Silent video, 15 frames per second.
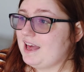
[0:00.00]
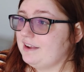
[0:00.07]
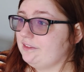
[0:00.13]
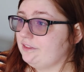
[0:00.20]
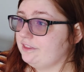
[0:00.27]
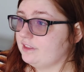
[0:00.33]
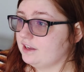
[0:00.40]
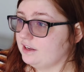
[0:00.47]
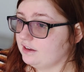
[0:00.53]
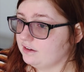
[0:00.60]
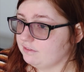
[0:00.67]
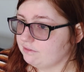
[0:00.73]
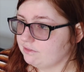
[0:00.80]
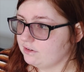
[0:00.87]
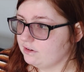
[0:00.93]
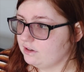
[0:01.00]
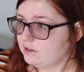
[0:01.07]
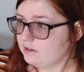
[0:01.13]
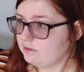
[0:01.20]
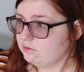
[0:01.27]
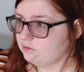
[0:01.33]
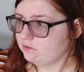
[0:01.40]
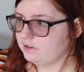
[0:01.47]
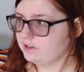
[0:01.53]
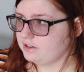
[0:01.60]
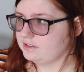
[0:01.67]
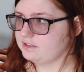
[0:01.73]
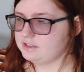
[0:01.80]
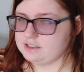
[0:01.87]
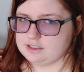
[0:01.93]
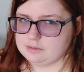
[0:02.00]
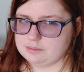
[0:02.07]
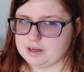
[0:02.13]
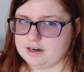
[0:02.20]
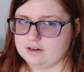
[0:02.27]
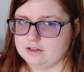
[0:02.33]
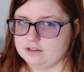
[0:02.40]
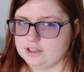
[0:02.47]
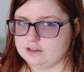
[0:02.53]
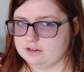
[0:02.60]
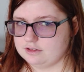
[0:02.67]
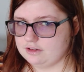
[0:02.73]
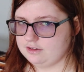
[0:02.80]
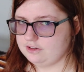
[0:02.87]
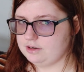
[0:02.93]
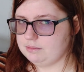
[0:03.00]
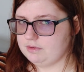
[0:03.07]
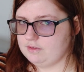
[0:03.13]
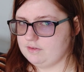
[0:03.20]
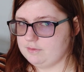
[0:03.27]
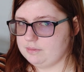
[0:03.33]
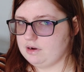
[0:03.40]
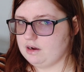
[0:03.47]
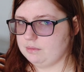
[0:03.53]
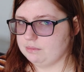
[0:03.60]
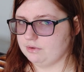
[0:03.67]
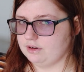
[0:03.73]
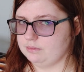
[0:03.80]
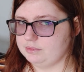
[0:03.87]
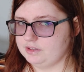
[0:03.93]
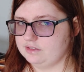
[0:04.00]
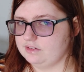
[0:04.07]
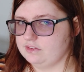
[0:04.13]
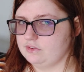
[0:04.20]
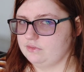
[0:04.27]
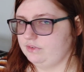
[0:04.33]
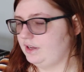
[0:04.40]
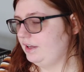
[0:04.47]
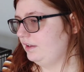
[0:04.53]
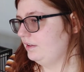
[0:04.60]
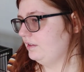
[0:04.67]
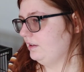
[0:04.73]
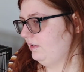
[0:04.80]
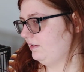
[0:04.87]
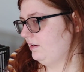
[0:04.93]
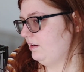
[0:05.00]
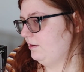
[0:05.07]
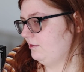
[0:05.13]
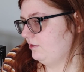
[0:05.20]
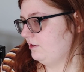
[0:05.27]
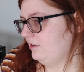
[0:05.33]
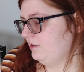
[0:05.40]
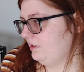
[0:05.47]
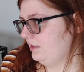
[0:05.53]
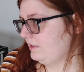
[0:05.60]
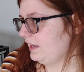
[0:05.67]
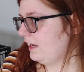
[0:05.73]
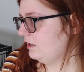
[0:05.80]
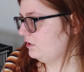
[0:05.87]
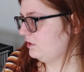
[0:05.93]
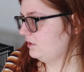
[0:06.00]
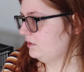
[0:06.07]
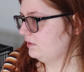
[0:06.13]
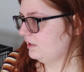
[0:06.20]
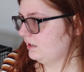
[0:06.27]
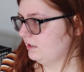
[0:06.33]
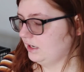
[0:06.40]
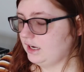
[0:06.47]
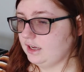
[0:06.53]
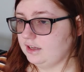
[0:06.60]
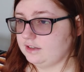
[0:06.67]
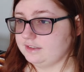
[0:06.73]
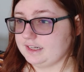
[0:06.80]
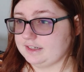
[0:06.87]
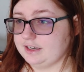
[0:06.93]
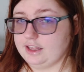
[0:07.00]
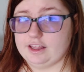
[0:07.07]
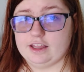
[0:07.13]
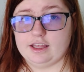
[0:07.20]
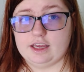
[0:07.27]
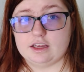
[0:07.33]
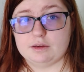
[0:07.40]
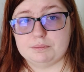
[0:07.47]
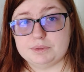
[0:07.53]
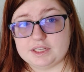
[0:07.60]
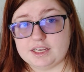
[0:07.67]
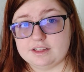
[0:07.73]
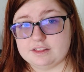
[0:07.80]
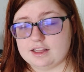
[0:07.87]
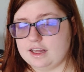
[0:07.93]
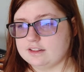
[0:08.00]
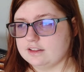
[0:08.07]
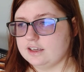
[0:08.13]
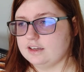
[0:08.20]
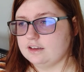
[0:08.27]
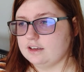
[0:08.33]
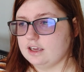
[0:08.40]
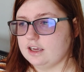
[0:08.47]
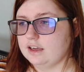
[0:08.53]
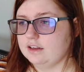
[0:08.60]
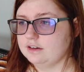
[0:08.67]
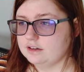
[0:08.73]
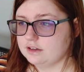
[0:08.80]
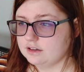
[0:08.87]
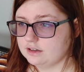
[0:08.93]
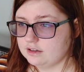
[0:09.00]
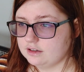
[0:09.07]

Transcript: petal thing for, uh, or like a seed petal, like in shape of a paw print because of the vet. They sent us his ashes, and technically I could plant that thing and